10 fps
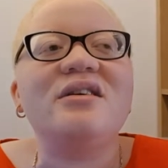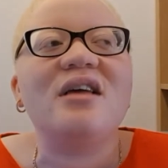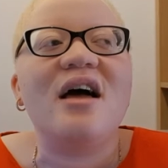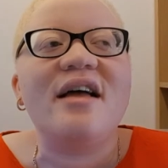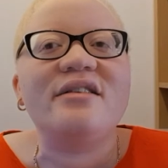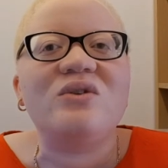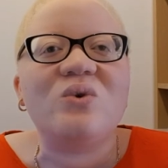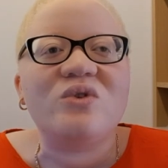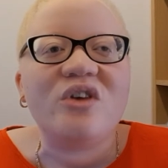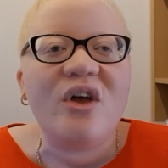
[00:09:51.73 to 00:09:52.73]
and
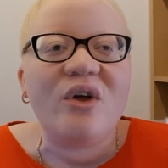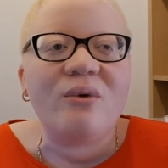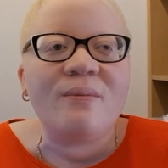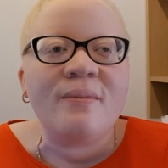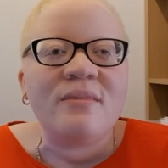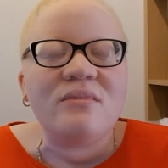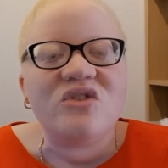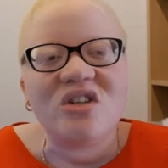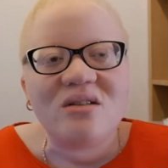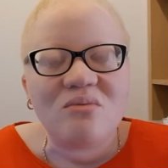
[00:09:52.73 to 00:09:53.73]
also
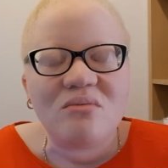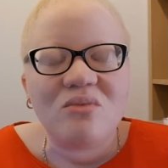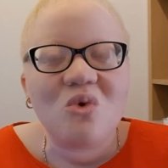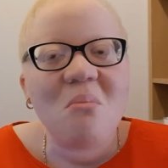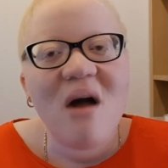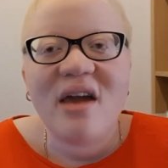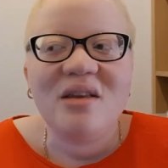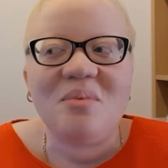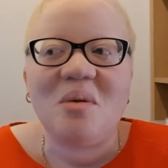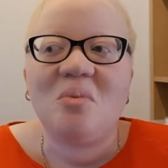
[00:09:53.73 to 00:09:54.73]
just
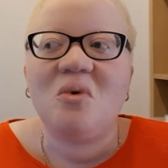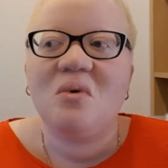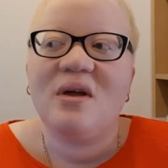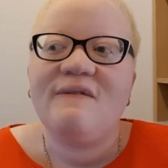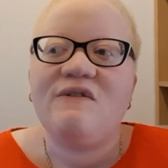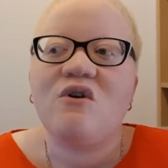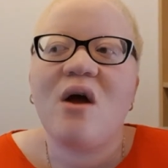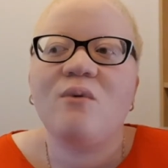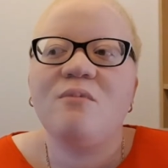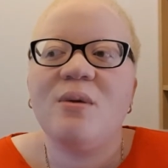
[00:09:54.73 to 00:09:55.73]
remind people, if you're
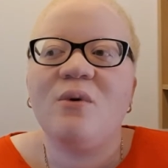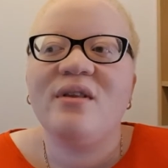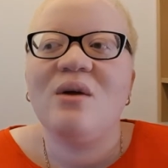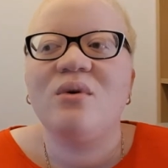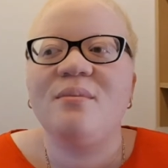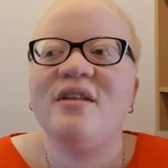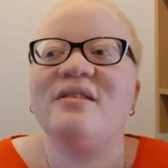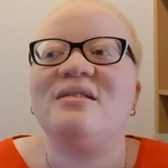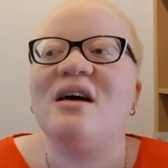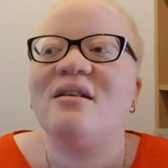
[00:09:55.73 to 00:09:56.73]
out with people and they want to be in the
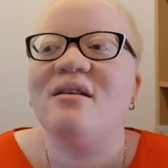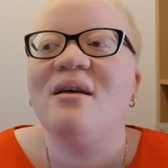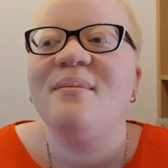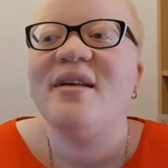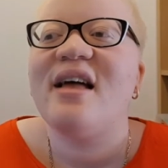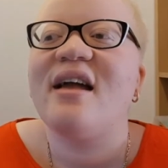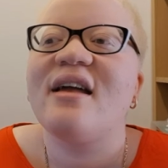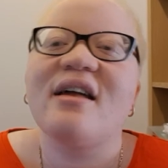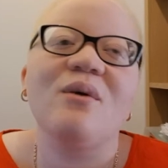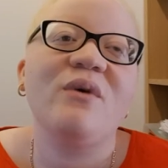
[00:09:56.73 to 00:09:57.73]
sun, be
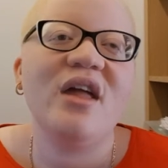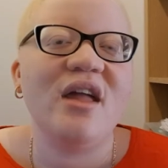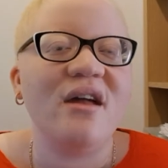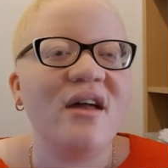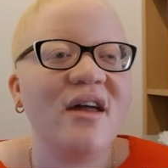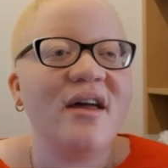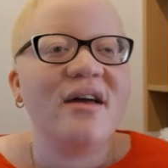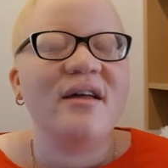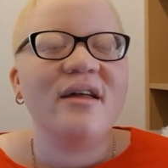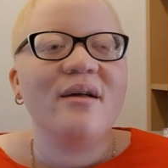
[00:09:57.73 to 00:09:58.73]
like, can we
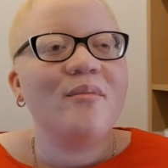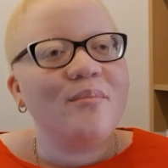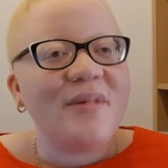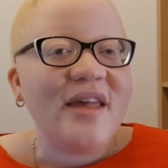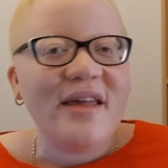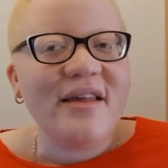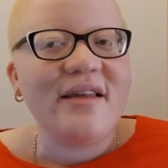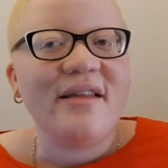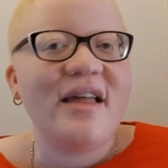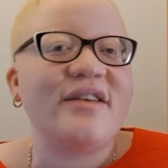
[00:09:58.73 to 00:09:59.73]
be
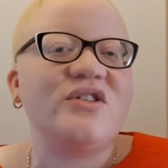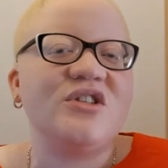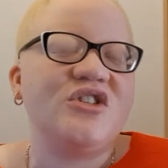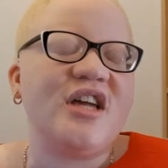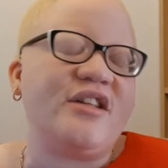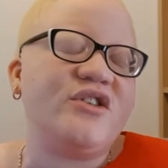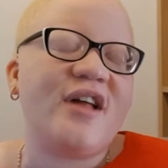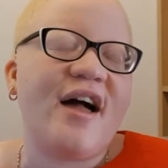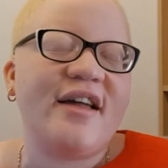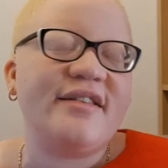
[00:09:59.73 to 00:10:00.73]
next to the shade so
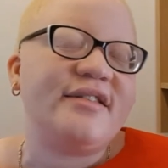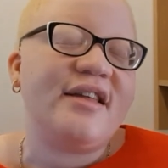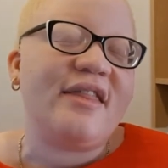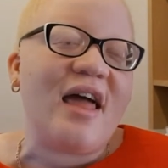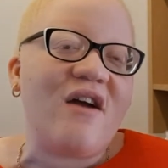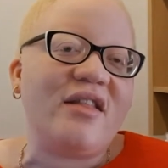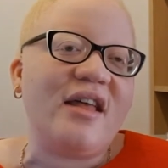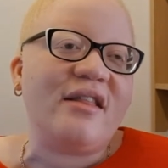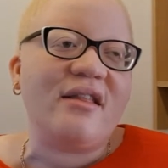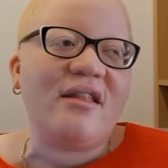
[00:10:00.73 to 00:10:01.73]
that I can sit there, and
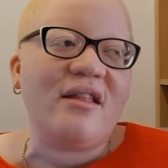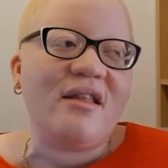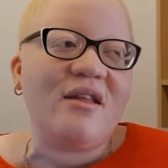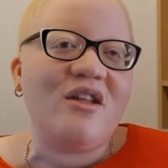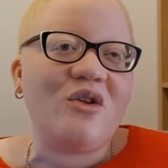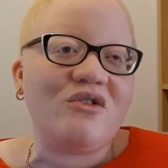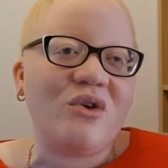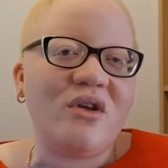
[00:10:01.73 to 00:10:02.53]
then you know, so